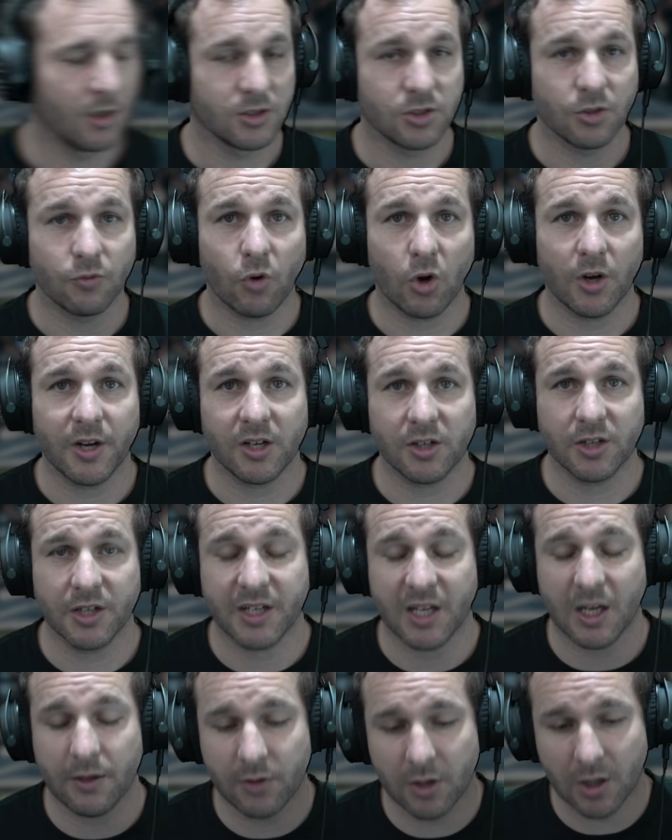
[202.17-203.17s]
So right now I'm going to
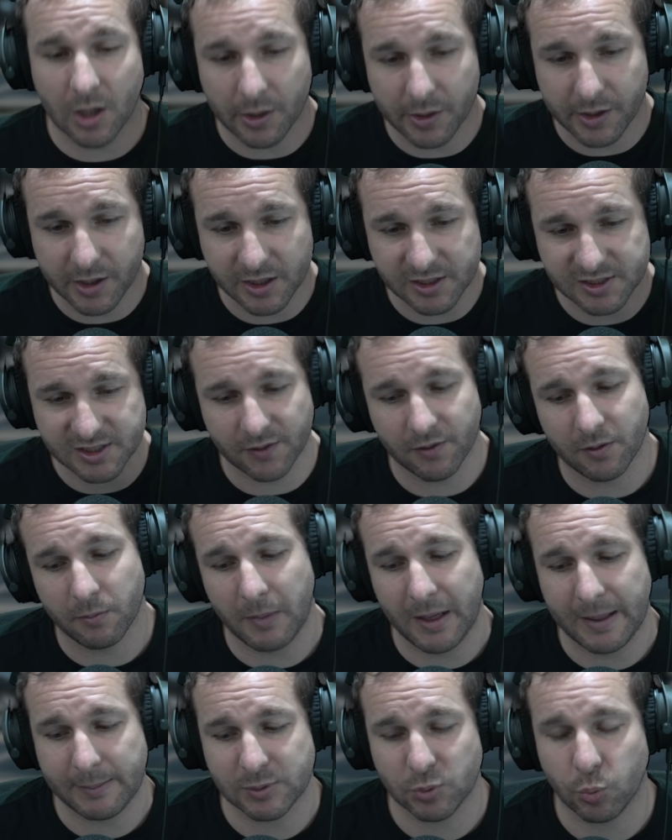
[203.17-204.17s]
cover the 7
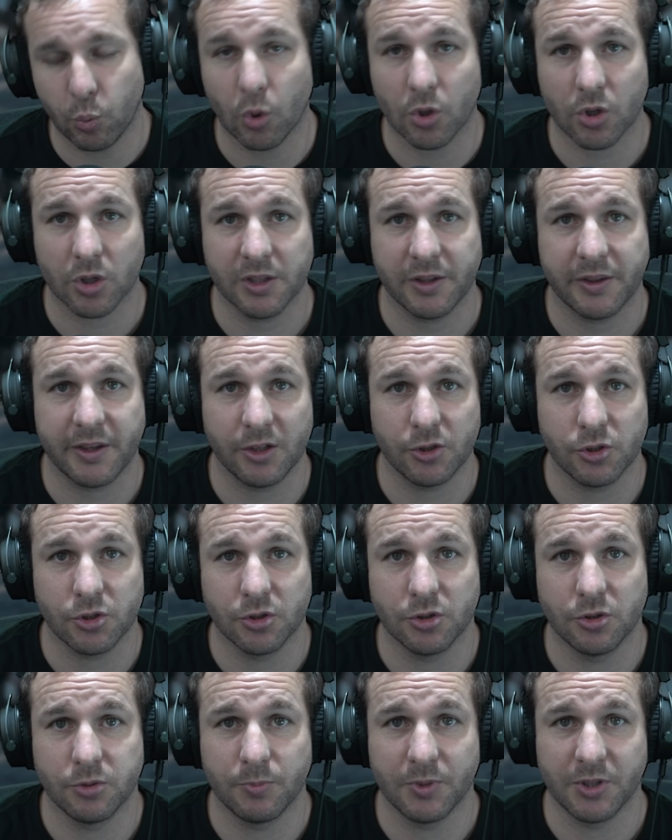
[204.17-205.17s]
maps, what I think you should
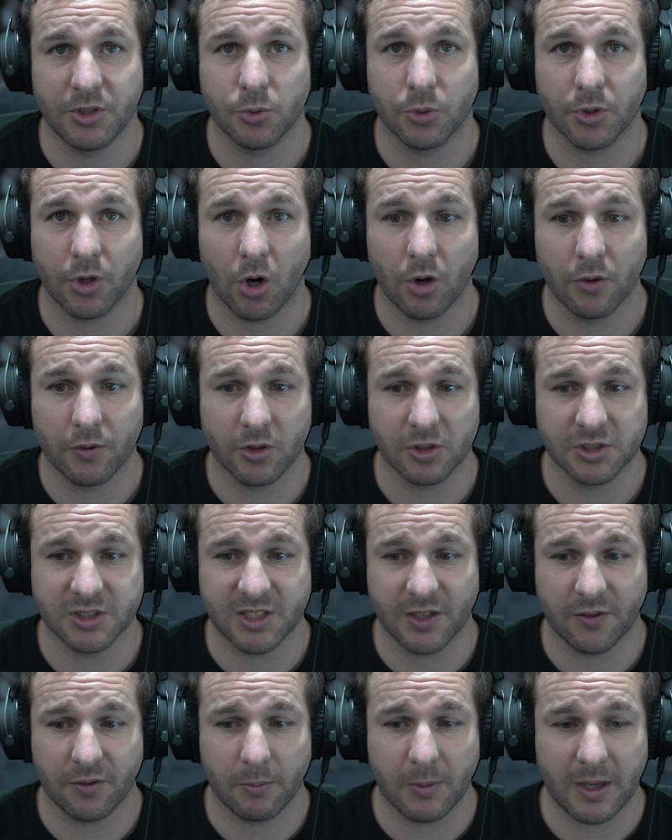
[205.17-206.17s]
be doing over those
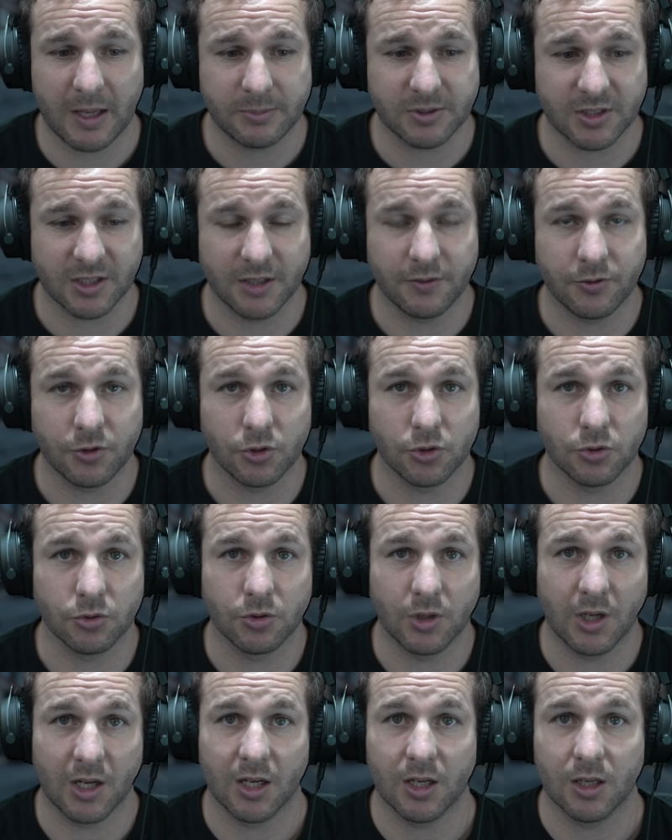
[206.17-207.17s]
7 maps, and if you should
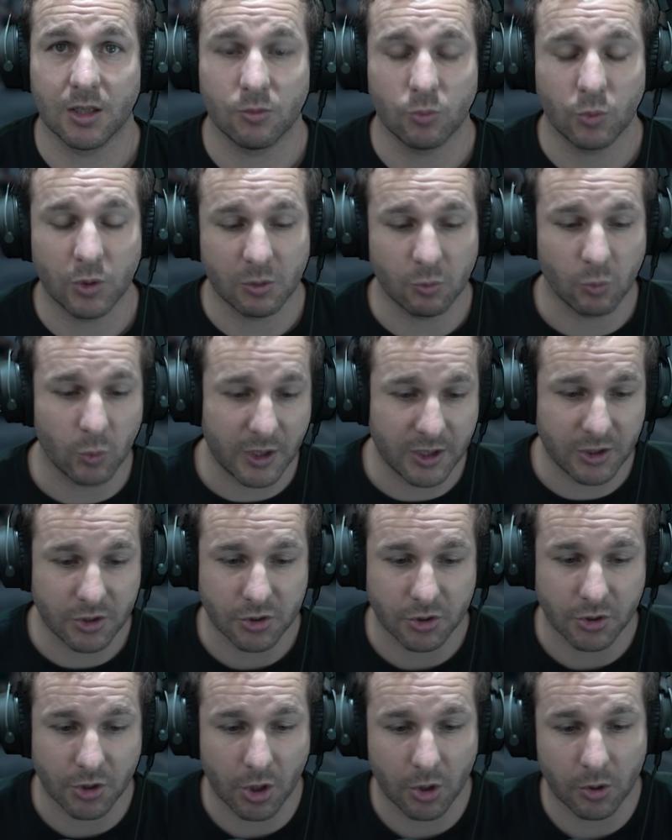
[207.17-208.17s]
where you
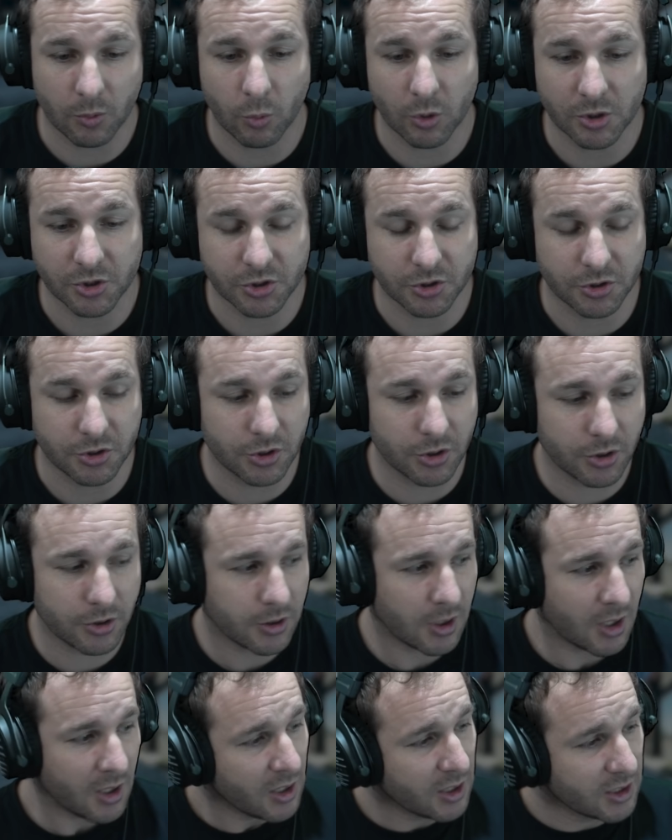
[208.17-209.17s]
should go and what you should do.
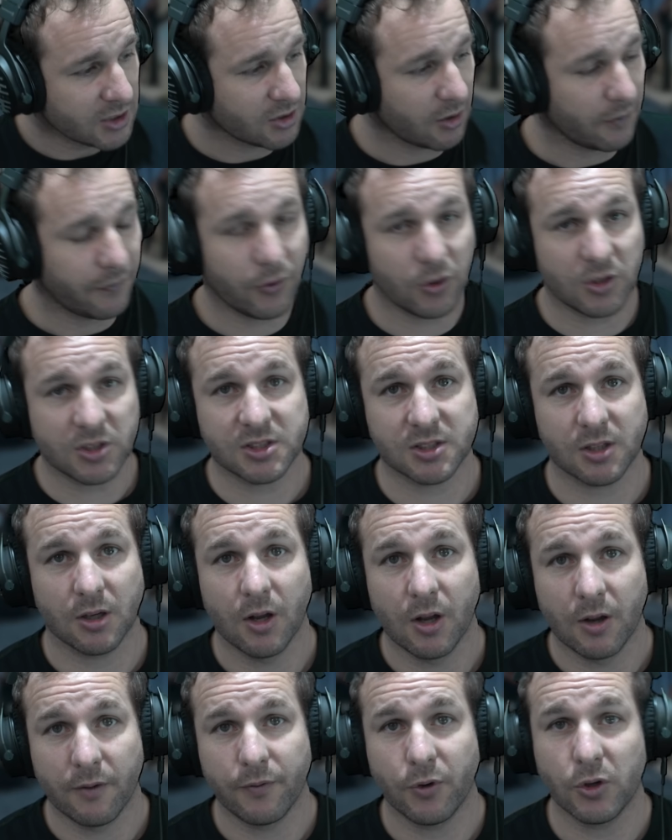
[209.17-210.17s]
So first
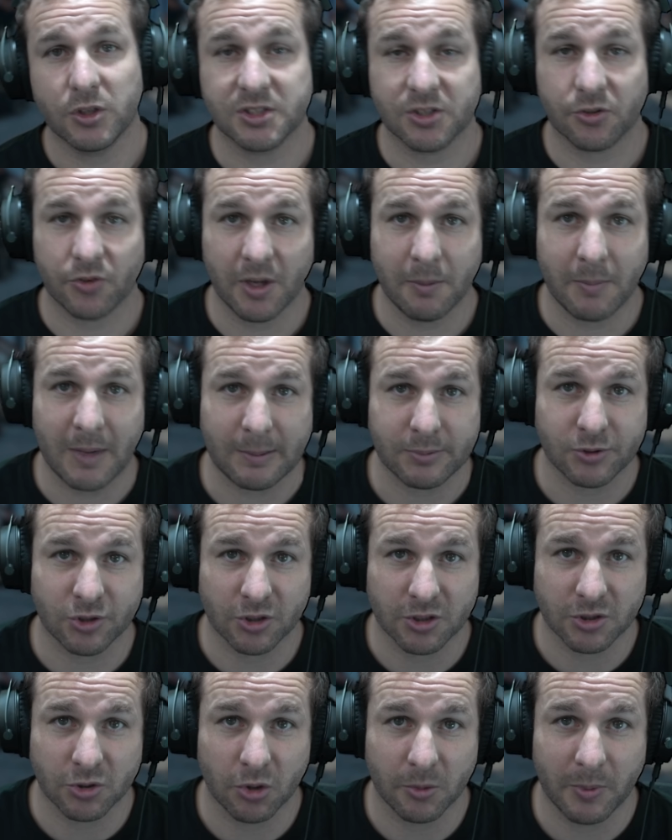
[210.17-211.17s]
3 maps I'm going
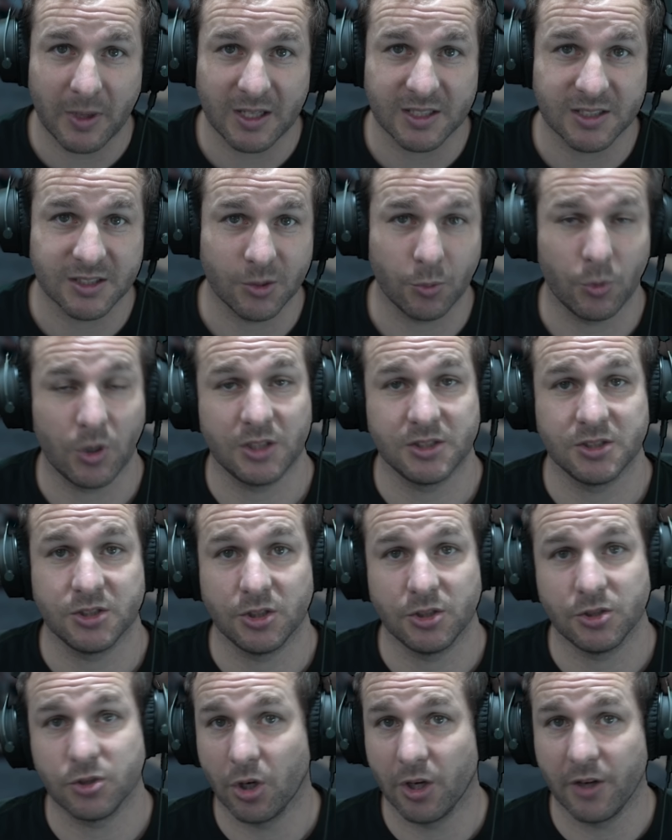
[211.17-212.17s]
to talk about is the ones that
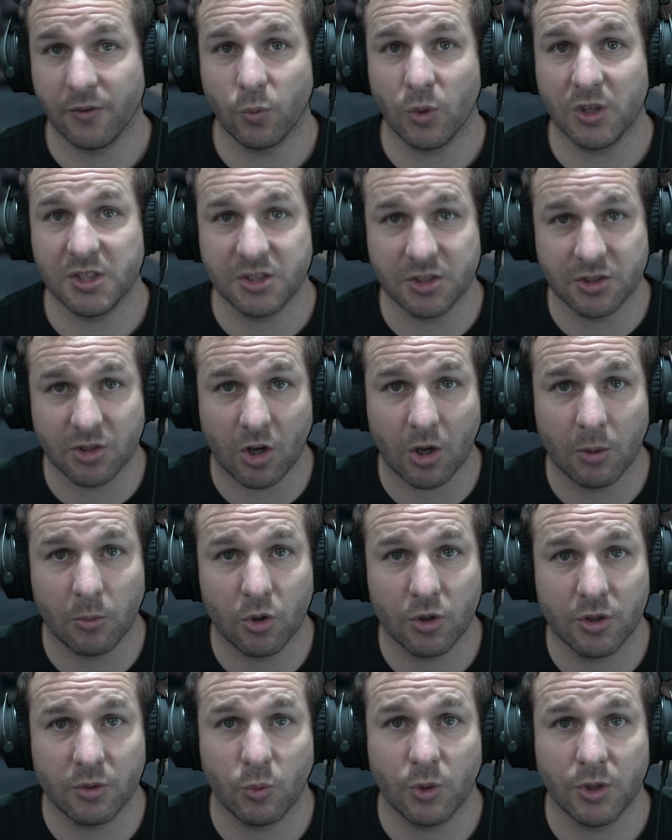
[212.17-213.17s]
you don't even waste your time
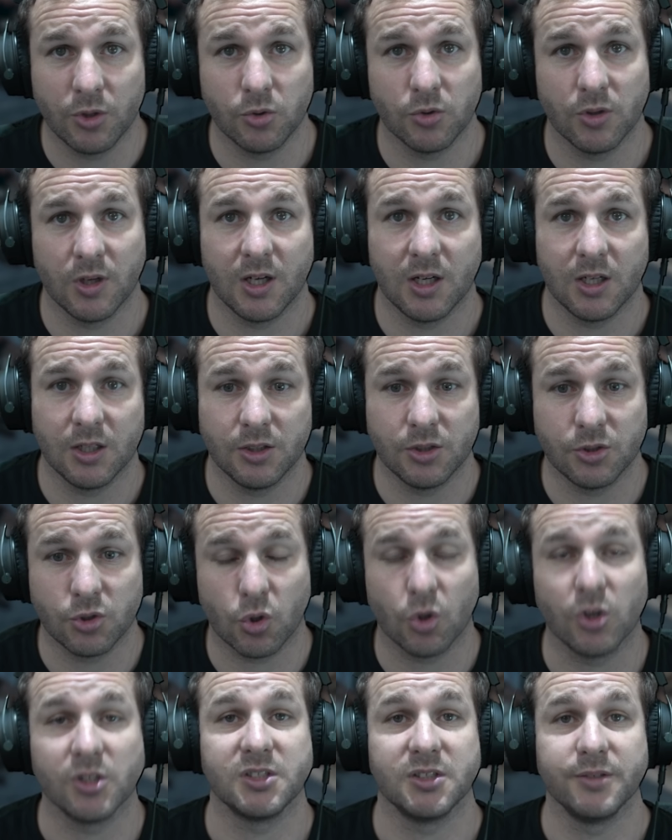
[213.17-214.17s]
on when you're
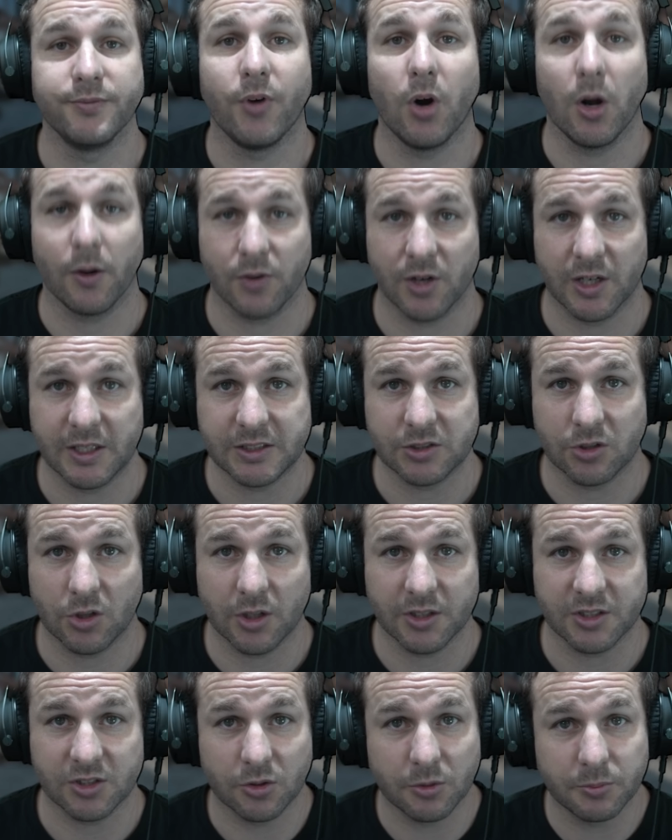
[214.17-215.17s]
trying to survive raids. All right,
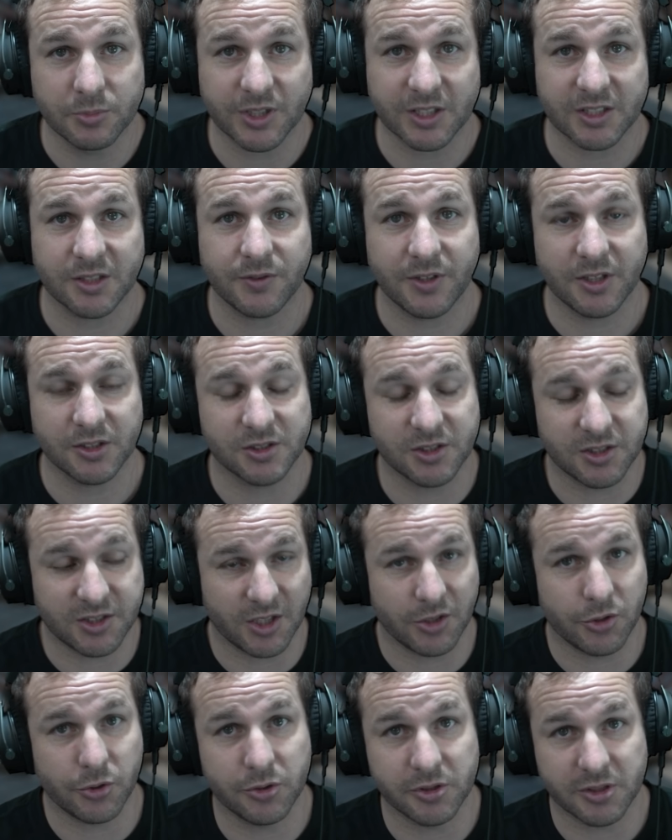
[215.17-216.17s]
so the objective here is to
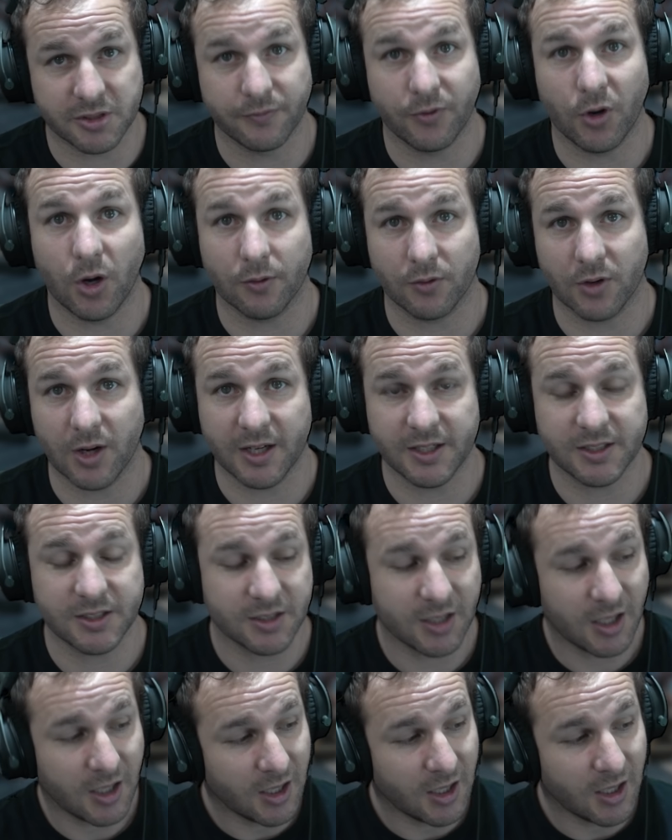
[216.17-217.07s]
teach you to survive raids.